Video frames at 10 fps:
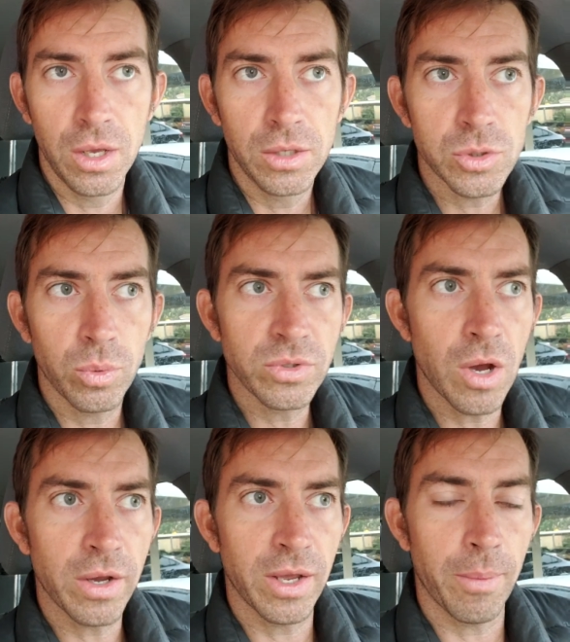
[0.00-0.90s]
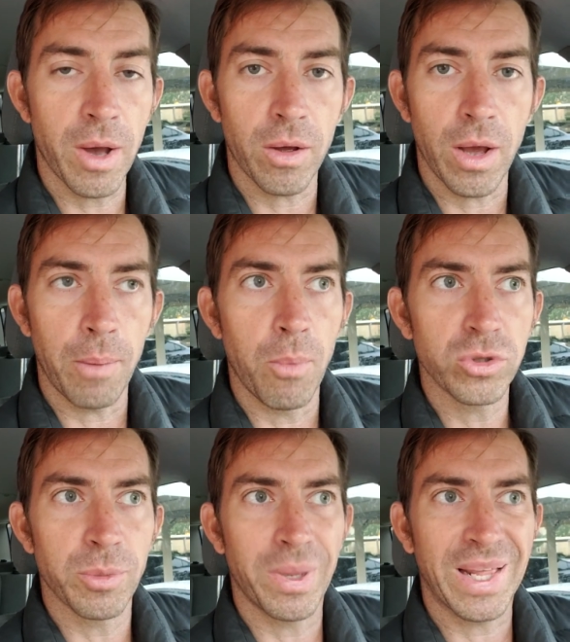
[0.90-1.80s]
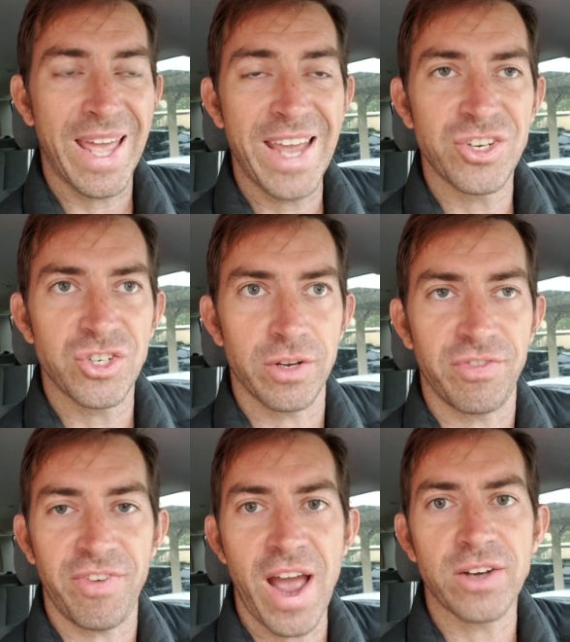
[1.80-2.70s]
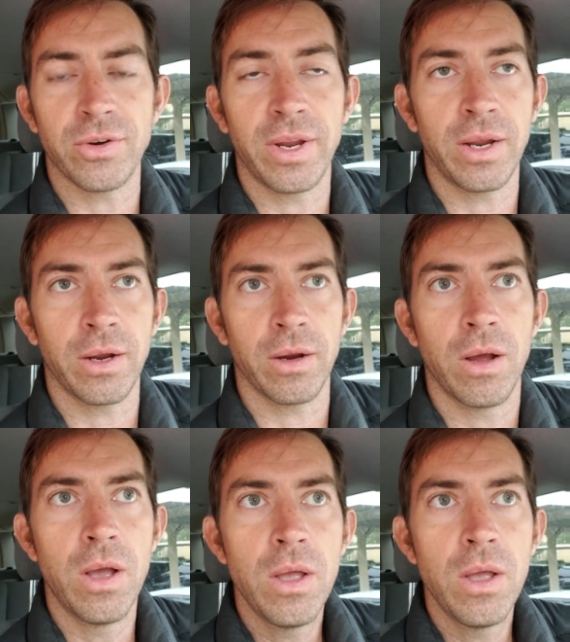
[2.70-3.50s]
So we're talking about a multiplication factor here